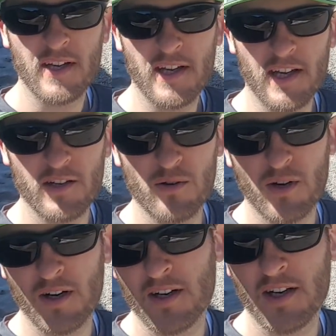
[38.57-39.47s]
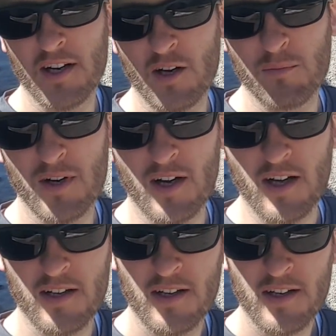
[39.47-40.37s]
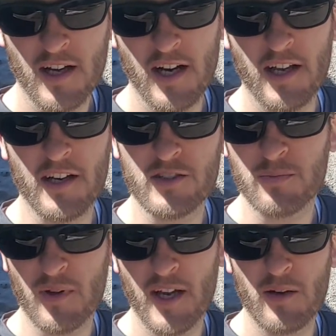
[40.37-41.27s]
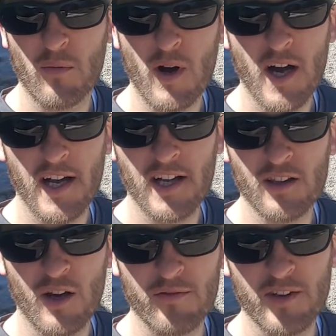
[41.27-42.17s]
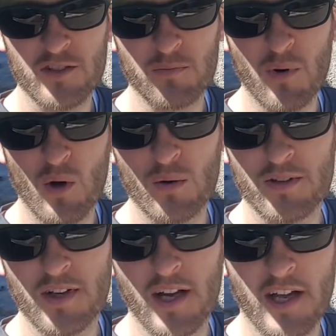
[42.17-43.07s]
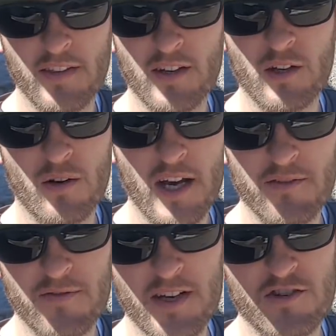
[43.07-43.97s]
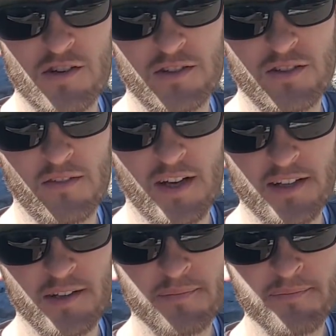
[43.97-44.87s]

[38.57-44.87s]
into her, and I'm gonna kind of explain why I love this boat and the great features of it.